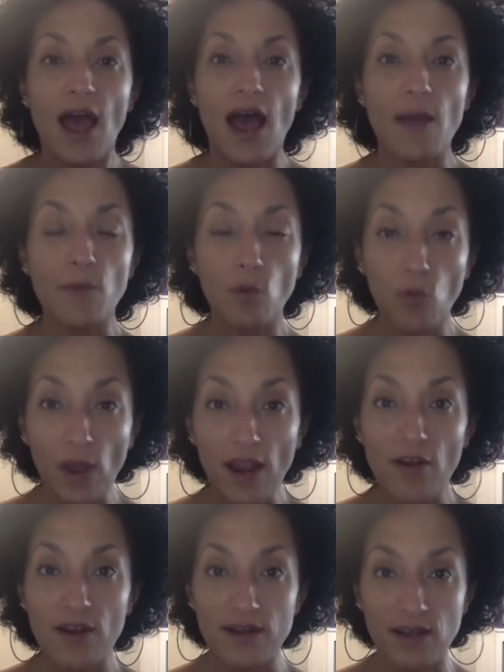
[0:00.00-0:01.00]
I'm
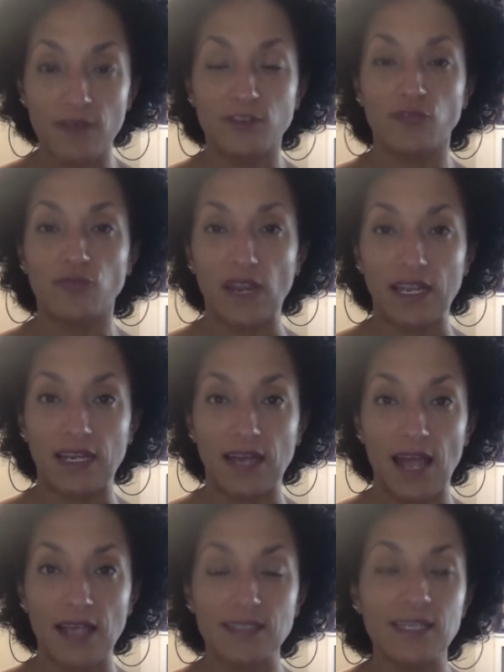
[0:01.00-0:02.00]
aware enough to
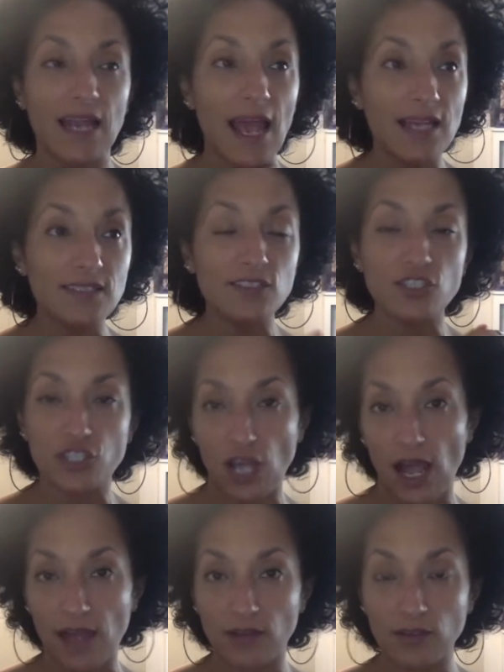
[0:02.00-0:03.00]
recognize that as a
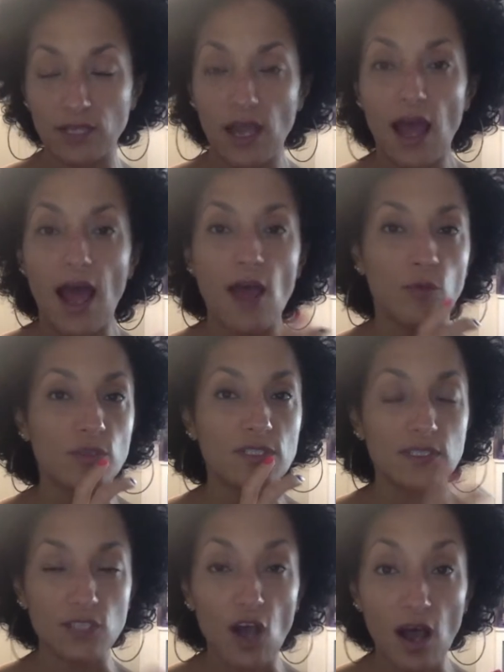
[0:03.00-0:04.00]
child, I was
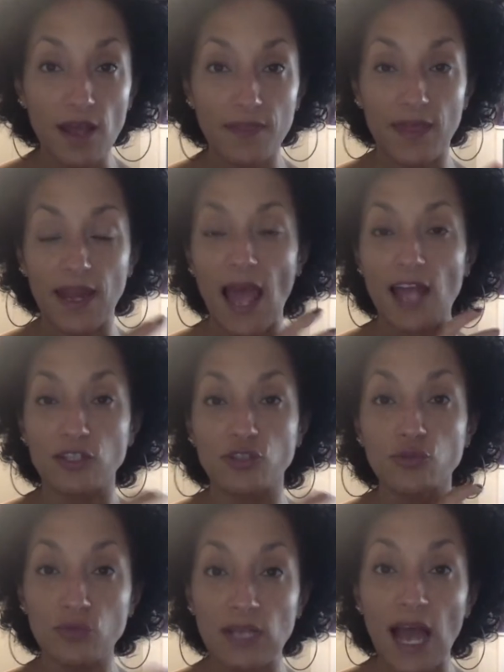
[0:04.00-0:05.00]
taught that I
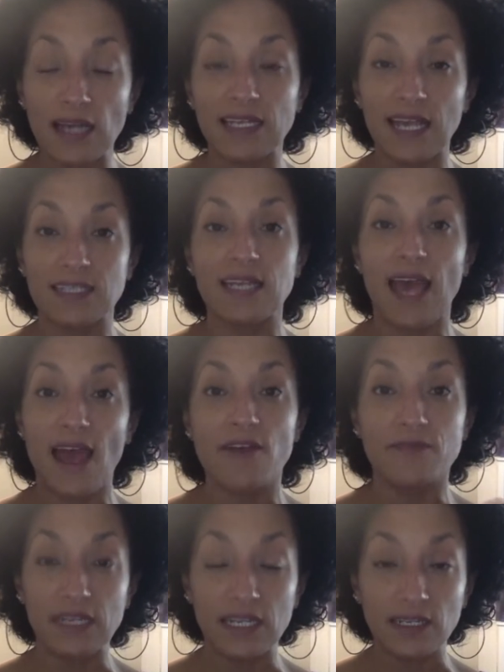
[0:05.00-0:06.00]
do not get to have
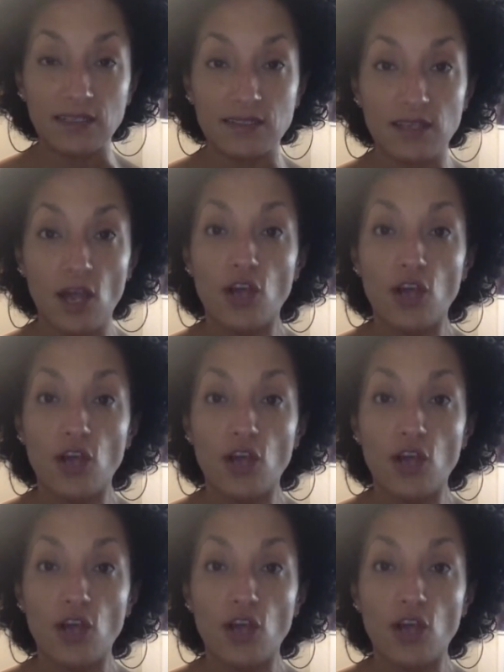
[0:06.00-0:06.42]
needs.